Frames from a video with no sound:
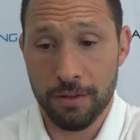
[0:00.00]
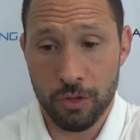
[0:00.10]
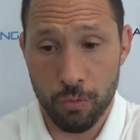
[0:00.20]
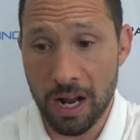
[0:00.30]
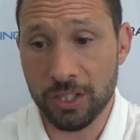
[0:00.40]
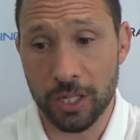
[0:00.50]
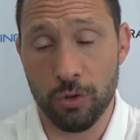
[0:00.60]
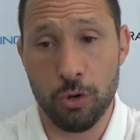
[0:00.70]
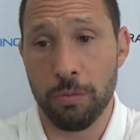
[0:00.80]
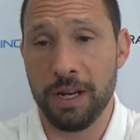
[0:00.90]
the wrestling
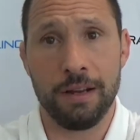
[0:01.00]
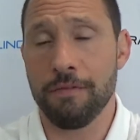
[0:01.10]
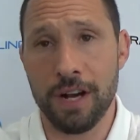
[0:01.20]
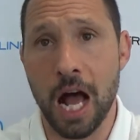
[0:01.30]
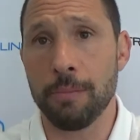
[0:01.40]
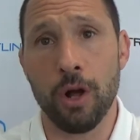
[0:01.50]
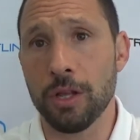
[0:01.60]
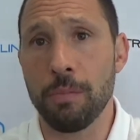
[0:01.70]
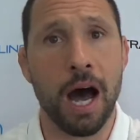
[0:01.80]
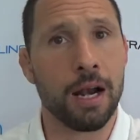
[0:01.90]
room will be phenomenal on
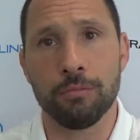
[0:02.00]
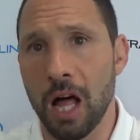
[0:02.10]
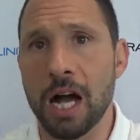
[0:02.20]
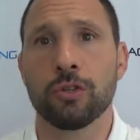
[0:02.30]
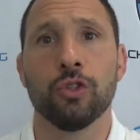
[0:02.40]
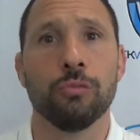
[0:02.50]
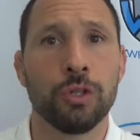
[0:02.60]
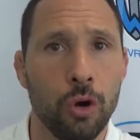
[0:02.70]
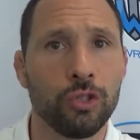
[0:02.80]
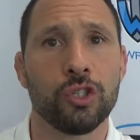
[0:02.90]
the bottom, locker room,
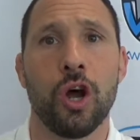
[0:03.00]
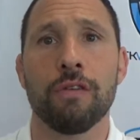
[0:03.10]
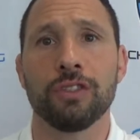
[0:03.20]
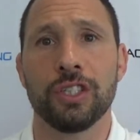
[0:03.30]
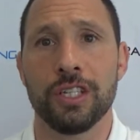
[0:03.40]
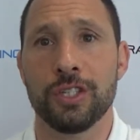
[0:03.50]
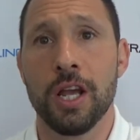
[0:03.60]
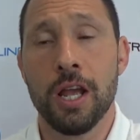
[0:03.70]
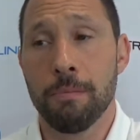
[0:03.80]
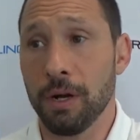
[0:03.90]
coaches' offices,
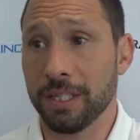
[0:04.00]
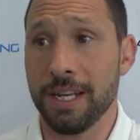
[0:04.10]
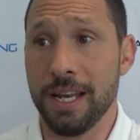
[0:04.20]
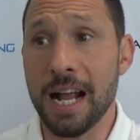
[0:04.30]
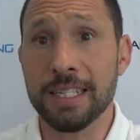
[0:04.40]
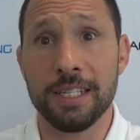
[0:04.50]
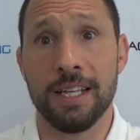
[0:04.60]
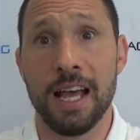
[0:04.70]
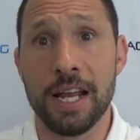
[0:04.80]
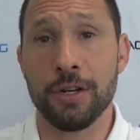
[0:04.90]
but connected to
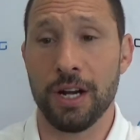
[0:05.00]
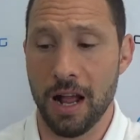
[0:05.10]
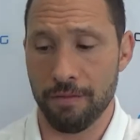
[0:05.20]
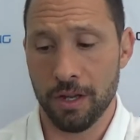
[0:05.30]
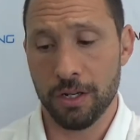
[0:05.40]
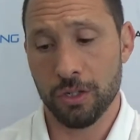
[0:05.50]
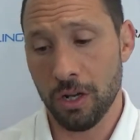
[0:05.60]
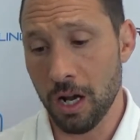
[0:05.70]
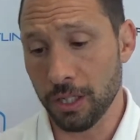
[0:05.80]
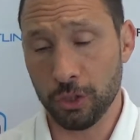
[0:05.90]
that, you're going to
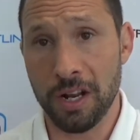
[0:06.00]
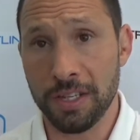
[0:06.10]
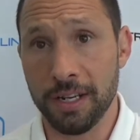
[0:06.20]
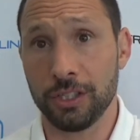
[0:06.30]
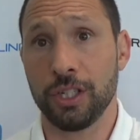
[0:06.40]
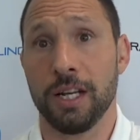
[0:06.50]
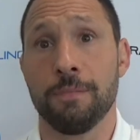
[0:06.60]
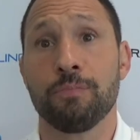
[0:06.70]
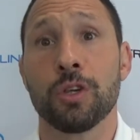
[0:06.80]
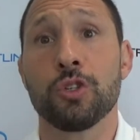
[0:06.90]
have strength conditioning,
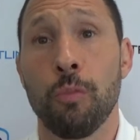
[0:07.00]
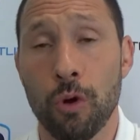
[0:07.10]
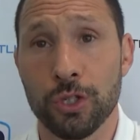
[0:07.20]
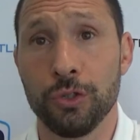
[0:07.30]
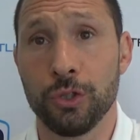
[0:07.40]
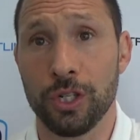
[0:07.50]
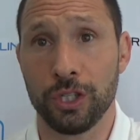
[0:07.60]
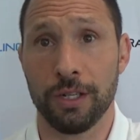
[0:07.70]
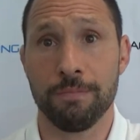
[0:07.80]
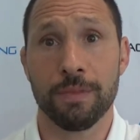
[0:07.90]
sports nutrition,